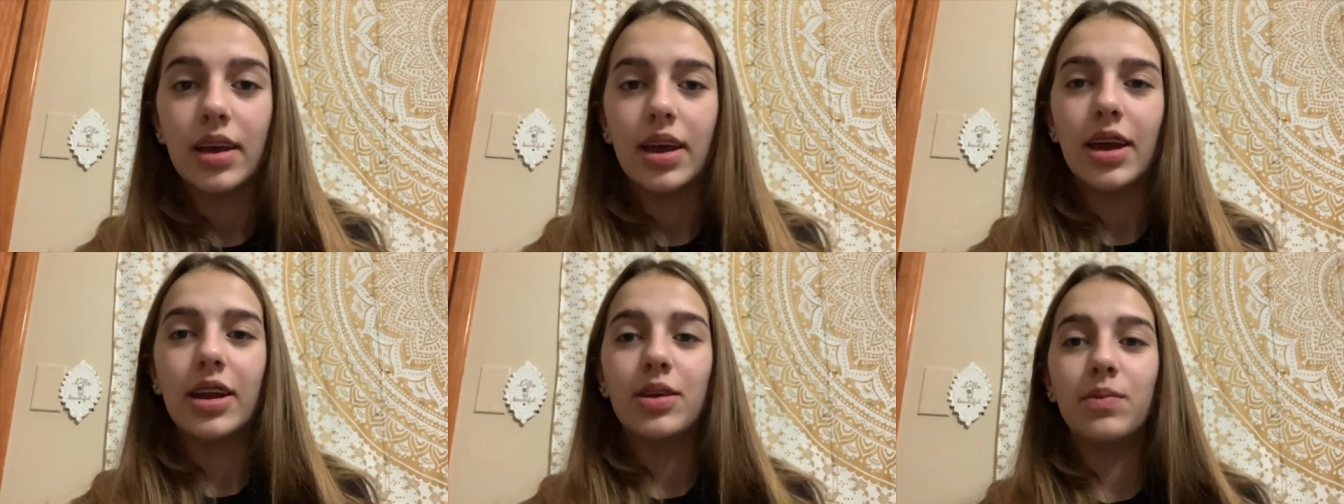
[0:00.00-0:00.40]

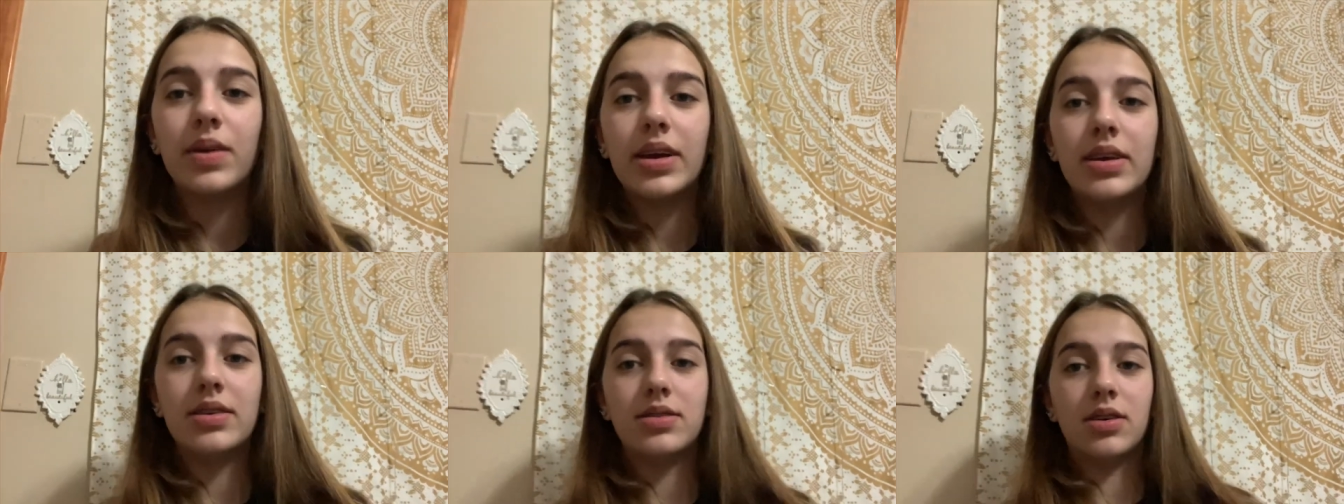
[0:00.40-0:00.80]

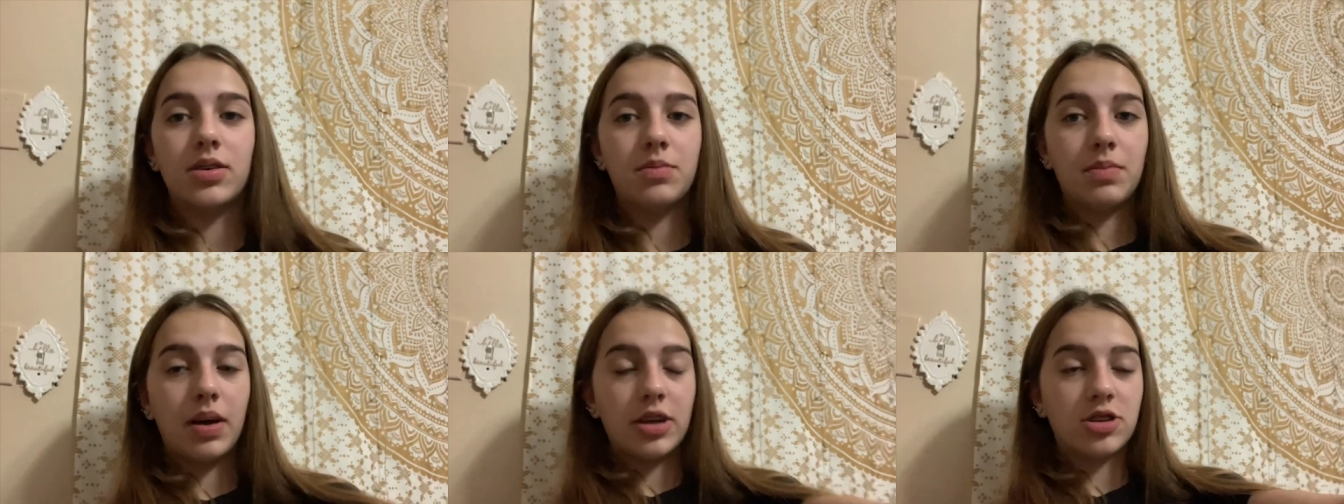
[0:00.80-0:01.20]
Anyways,
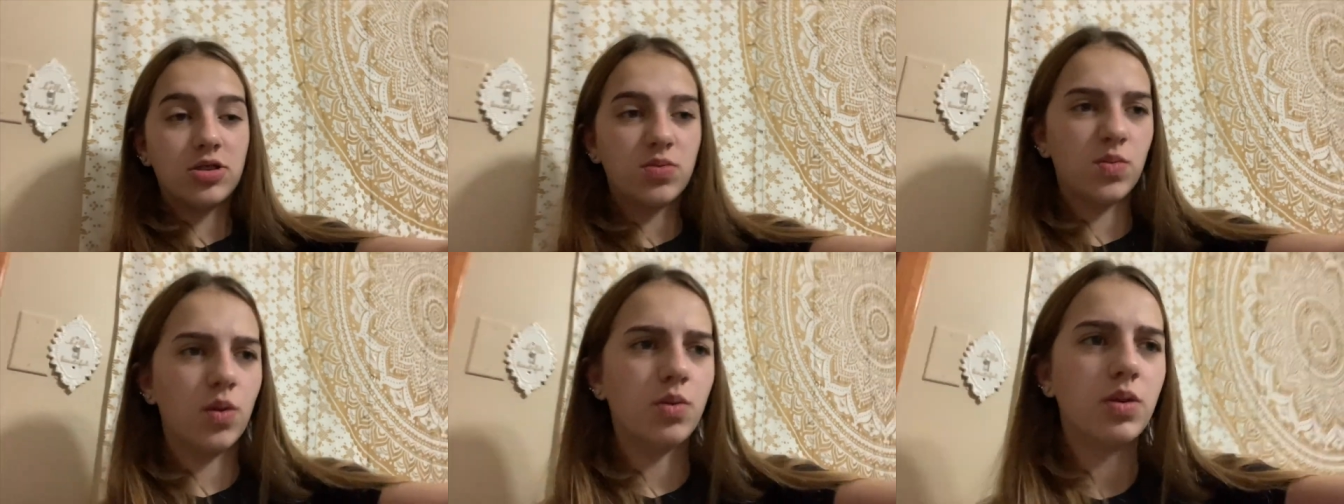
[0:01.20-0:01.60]
I
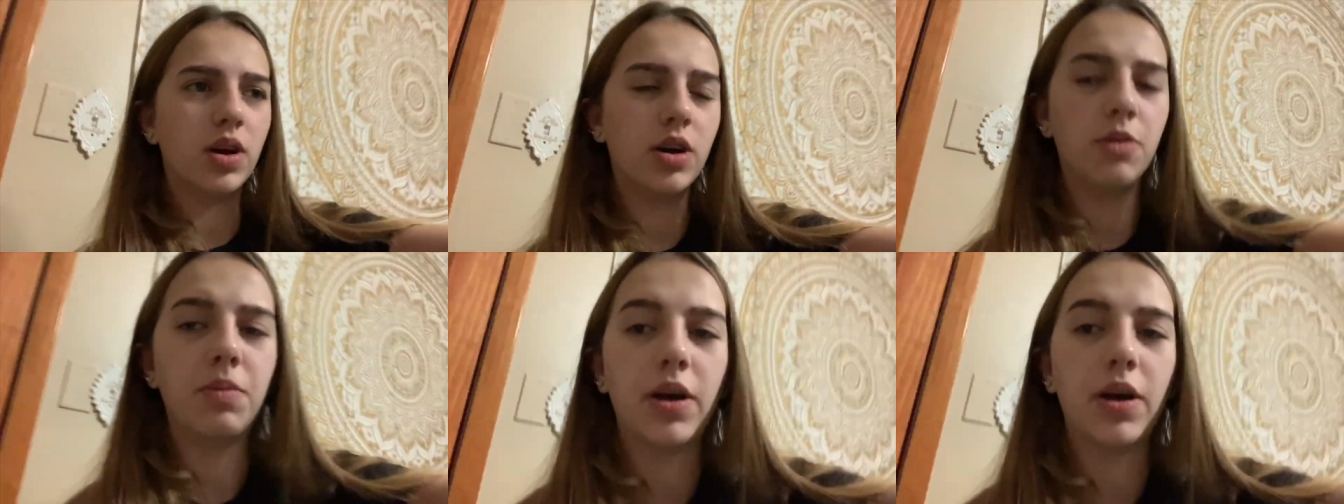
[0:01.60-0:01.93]
just woke up.